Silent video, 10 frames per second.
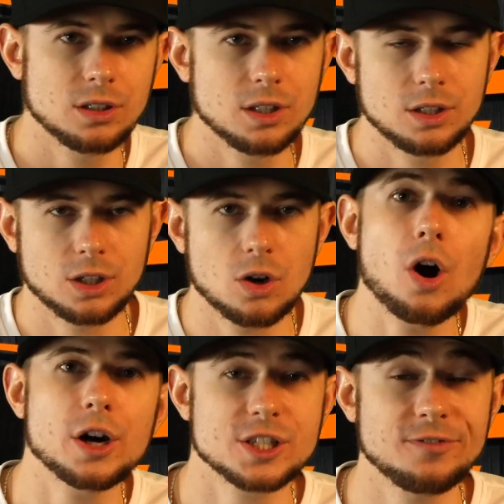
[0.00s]
the
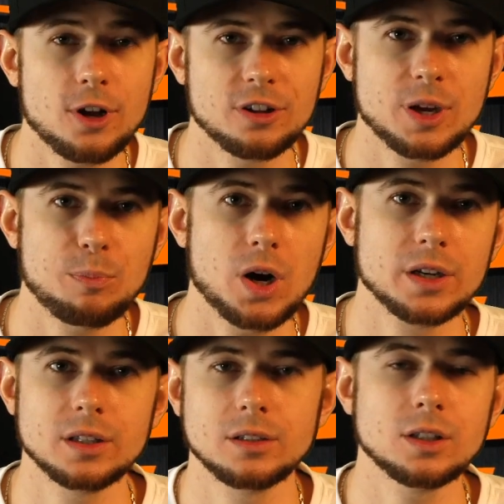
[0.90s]
car is falling
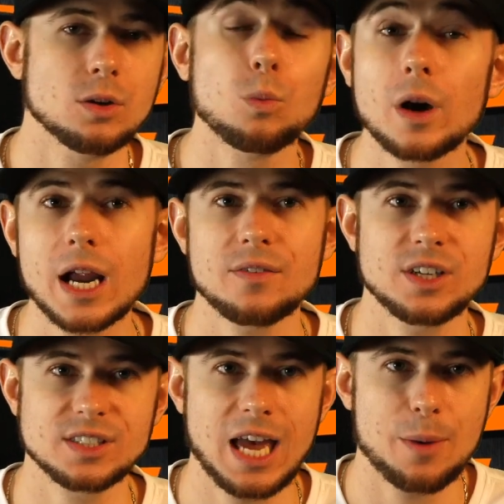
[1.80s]
apart, you know, whatever
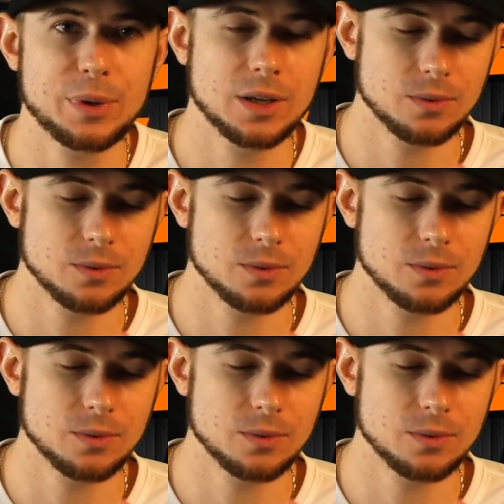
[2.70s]
is happening,